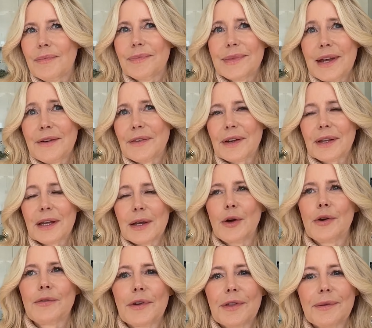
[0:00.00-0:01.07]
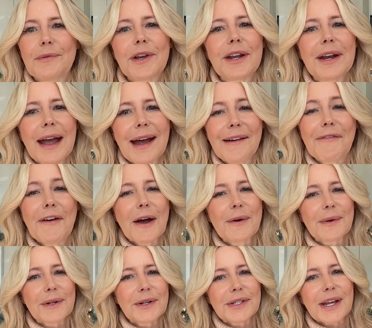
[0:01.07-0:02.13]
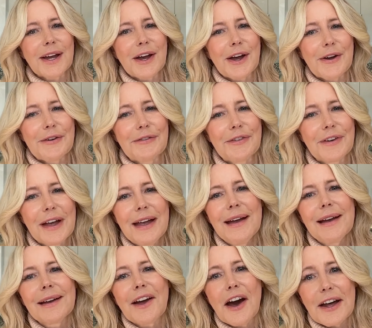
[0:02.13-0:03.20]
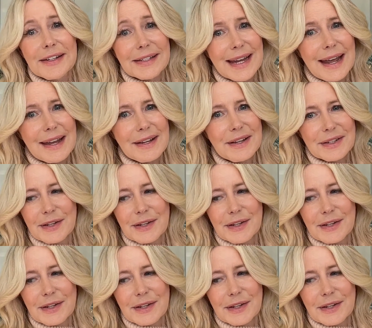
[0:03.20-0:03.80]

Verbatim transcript: definitely over three and a half hours of content.